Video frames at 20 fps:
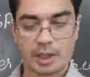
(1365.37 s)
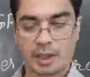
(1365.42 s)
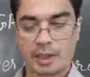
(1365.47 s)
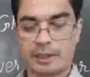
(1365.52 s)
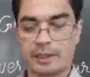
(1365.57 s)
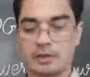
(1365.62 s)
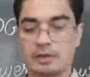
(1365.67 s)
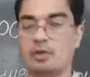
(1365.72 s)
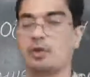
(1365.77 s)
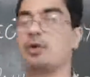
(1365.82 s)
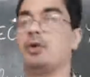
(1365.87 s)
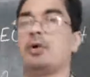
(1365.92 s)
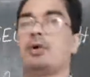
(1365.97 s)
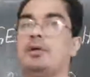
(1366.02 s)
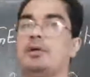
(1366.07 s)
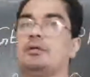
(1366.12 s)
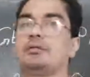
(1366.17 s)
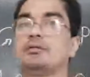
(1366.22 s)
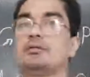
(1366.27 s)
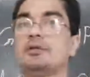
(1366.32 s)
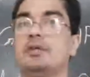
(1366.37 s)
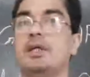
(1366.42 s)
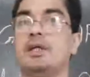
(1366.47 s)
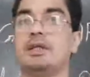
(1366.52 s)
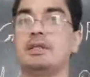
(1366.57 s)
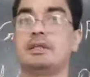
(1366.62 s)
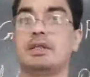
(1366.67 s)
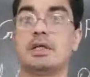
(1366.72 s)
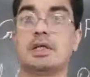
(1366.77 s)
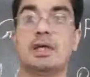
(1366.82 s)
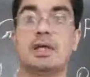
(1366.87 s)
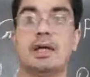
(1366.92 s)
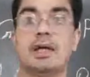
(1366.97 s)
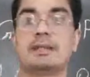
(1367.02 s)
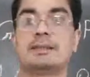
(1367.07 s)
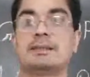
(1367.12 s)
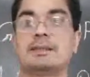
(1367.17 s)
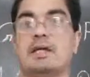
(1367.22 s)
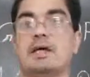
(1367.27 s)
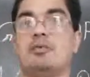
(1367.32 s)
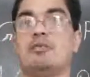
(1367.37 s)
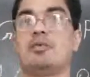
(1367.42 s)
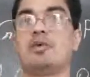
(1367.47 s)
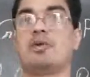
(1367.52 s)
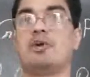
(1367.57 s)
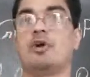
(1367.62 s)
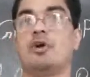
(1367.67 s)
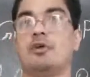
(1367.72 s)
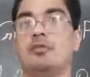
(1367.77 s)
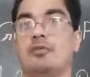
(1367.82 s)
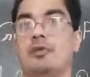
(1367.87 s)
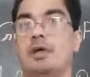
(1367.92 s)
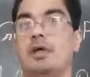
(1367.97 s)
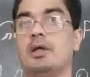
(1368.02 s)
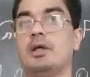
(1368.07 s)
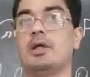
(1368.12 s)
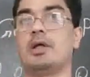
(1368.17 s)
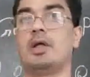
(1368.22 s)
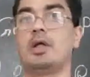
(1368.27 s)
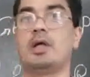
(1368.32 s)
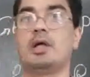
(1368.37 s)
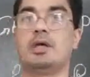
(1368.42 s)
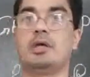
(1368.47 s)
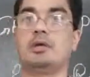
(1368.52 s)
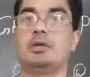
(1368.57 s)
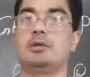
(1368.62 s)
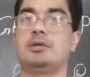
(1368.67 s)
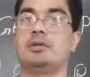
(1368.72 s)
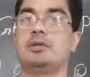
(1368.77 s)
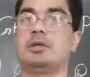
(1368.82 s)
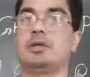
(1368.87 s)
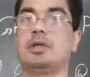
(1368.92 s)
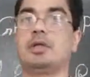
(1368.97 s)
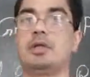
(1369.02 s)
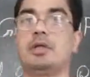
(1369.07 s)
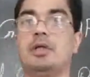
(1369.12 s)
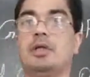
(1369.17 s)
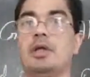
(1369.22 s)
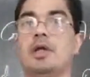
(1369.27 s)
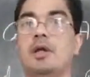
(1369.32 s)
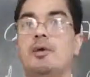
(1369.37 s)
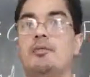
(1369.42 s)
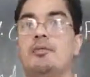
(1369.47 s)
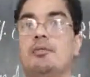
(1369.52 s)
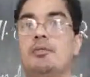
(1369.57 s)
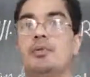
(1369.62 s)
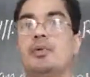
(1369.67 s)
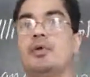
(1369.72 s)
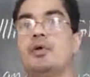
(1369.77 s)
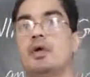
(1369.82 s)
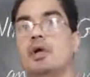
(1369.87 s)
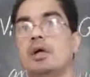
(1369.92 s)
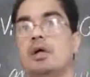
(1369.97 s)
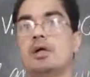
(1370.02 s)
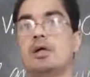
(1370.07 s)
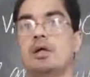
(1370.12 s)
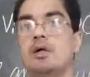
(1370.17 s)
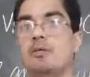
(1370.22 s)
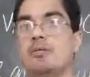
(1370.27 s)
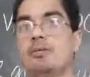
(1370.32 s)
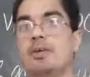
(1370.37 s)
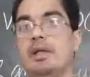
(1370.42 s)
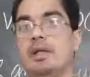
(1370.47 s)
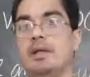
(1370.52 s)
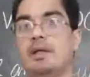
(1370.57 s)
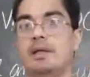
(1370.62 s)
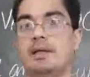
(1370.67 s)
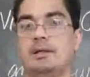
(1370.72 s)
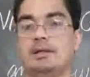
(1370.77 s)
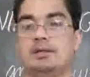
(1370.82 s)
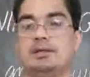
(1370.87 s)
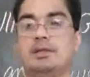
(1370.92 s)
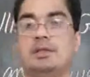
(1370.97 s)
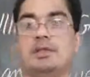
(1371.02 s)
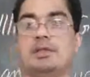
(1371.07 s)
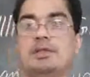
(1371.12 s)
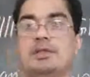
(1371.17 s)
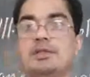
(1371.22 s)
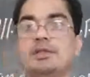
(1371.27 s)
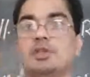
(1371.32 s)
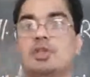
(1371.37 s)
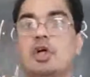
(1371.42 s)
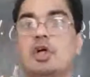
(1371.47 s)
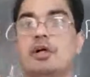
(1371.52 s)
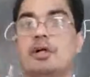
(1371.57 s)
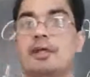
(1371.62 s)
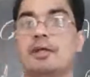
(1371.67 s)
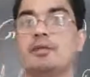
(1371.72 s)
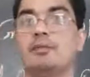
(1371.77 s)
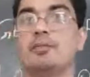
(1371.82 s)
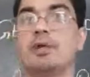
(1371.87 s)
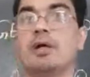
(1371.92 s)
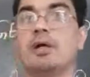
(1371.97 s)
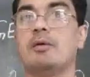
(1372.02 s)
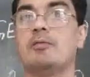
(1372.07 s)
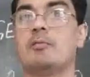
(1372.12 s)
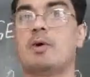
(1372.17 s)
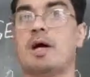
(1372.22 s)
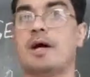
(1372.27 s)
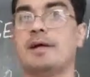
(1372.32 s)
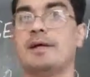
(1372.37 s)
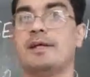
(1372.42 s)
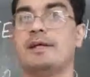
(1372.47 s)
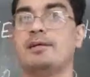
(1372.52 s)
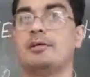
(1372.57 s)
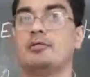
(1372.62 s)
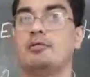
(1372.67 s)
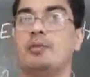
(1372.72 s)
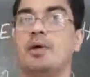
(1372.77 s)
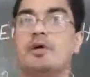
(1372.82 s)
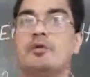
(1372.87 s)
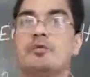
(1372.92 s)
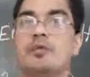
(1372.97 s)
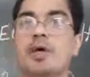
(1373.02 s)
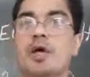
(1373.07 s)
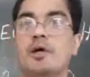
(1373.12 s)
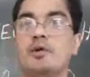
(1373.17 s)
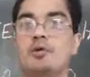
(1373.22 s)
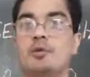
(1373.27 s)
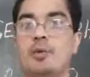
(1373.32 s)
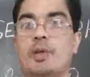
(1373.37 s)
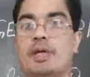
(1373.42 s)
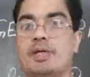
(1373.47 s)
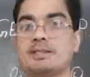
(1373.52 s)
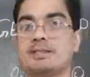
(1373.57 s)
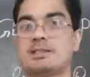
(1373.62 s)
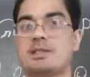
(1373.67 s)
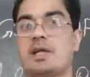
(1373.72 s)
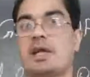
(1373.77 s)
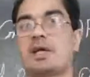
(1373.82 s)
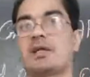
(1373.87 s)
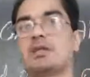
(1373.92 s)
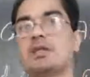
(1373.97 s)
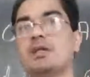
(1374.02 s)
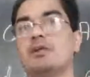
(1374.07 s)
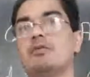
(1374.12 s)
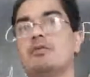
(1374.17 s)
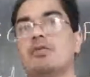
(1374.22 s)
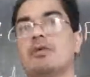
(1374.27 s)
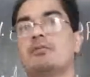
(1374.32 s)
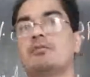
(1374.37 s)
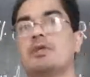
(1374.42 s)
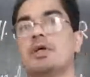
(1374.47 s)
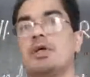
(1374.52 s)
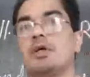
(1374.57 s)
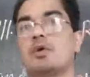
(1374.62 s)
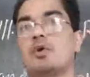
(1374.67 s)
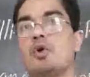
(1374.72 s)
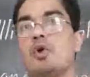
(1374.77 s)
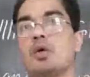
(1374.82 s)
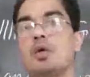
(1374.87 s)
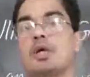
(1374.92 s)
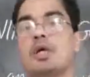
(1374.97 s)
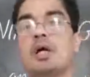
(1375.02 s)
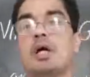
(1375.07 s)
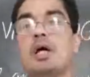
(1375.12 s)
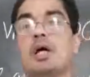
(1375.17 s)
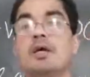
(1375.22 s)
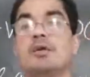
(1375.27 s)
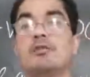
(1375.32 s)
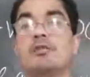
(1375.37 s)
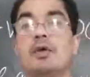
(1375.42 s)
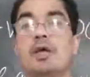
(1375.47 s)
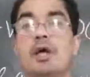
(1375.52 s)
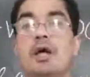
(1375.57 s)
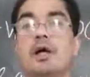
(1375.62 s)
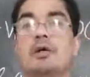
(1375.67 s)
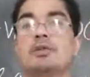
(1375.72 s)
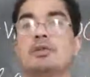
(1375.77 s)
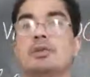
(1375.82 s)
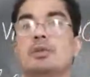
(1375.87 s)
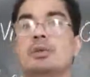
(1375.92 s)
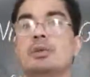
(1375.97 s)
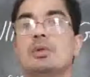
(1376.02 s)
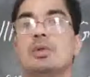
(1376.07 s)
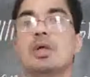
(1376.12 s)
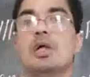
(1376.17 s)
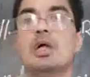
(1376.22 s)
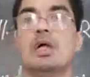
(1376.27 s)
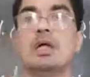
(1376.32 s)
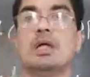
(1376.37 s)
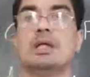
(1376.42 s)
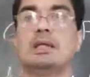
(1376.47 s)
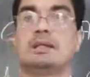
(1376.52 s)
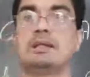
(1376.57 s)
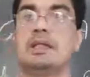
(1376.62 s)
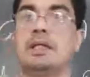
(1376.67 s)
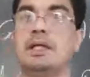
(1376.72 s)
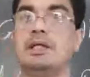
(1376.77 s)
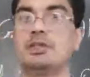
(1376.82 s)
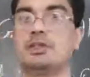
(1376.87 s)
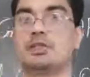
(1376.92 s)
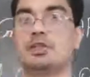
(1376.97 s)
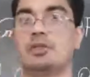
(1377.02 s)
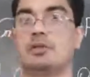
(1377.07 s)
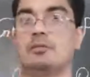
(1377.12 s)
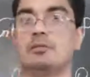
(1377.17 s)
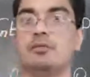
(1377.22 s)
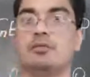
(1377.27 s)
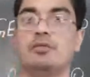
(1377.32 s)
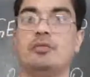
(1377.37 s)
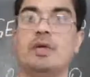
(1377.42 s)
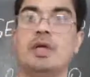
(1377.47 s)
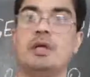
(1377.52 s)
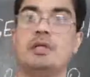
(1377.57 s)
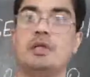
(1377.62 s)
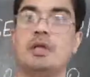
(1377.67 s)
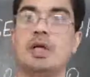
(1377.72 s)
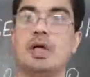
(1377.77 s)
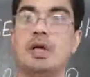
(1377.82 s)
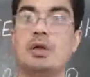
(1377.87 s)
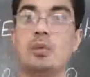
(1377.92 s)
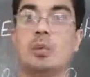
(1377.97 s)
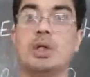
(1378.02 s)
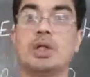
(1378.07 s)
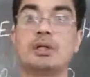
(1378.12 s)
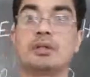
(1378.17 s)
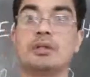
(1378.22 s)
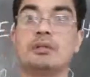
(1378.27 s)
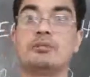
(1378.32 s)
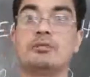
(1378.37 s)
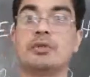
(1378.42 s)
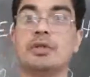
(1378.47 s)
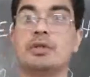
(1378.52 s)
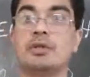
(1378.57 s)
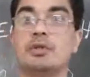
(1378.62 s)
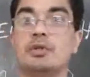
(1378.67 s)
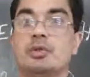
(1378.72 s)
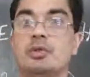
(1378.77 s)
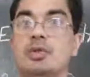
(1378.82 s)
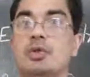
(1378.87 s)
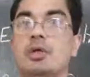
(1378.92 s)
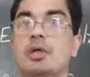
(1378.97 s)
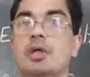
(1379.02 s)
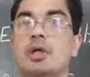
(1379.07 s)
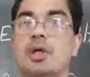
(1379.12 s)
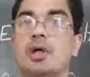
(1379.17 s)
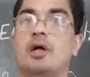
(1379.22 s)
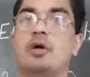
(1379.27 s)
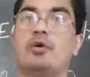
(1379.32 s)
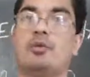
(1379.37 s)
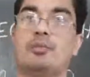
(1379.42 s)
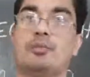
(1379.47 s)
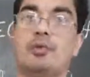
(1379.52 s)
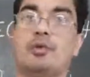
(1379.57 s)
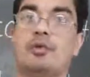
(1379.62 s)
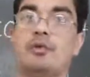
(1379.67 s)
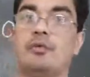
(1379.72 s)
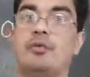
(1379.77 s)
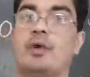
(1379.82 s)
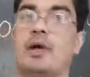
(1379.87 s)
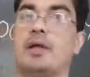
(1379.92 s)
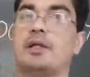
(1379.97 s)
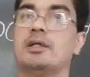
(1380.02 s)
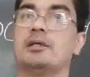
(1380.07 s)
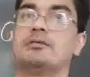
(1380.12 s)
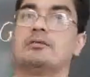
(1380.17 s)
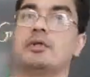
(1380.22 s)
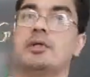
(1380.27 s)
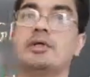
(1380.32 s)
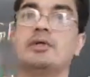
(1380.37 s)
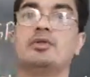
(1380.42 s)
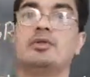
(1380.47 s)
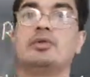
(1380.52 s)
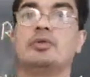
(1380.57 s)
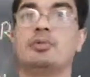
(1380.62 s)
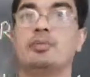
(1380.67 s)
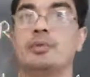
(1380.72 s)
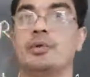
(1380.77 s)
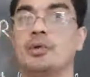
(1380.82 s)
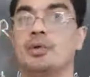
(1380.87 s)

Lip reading: iron ore. That is an example of an impure mineral. It is not yet become iron, but we have to extract it from the rock and we have to change them, we have to convert them into, purify them into